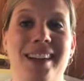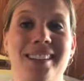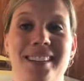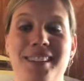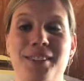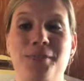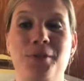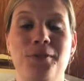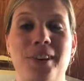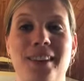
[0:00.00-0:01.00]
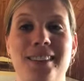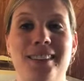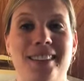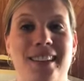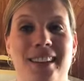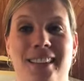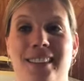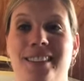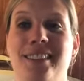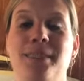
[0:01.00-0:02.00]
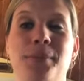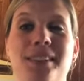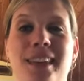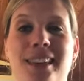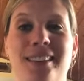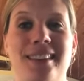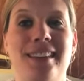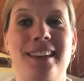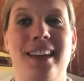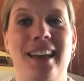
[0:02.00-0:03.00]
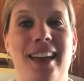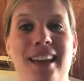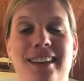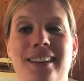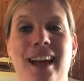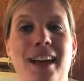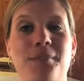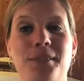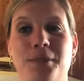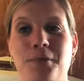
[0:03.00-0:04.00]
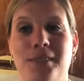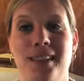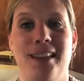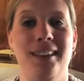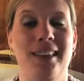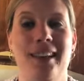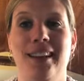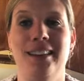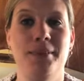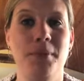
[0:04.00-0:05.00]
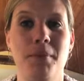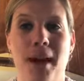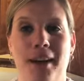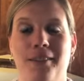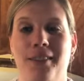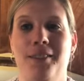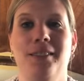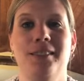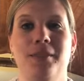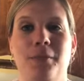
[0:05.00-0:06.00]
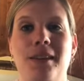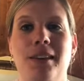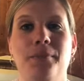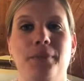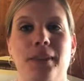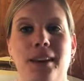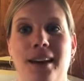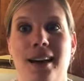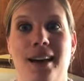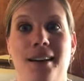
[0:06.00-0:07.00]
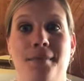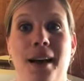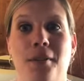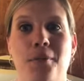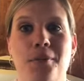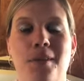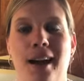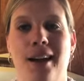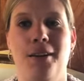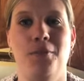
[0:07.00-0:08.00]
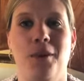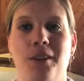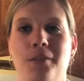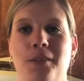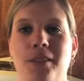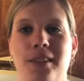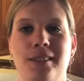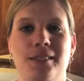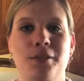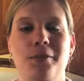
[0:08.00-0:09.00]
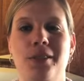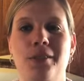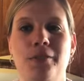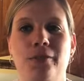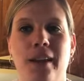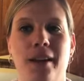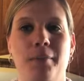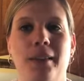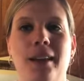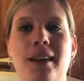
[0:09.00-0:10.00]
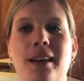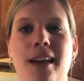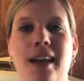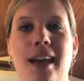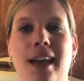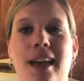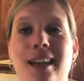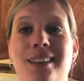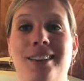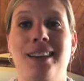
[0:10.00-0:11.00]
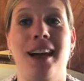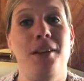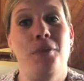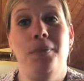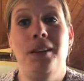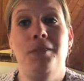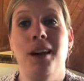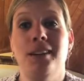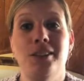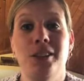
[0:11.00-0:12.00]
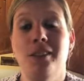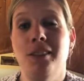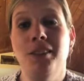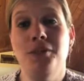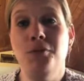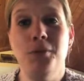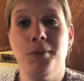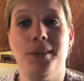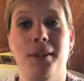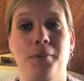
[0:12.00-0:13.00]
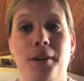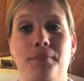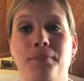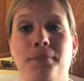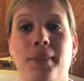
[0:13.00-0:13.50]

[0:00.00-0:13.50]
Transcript: Hi, Sunday school friends. This is Miss Casey, and I'm so excited that I get to be back with you this week. I hope you had a wonderful Easter with your family, and I hope that you got to share the good news with someone.